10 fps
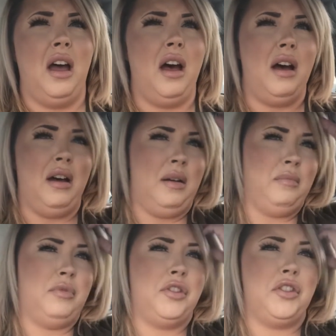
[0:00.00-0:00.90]

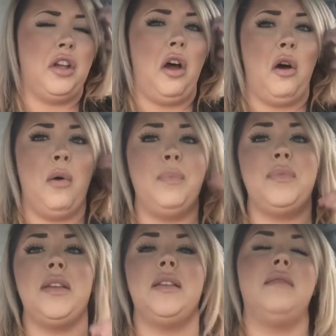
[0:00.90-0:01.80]
So
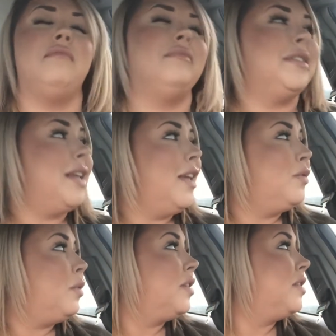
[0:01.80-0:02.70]

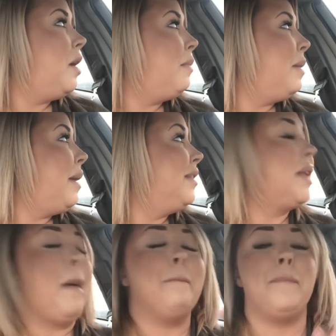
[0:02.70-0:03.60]
today's work's not my best,
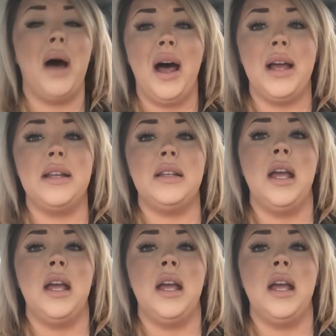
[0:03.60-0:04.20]
but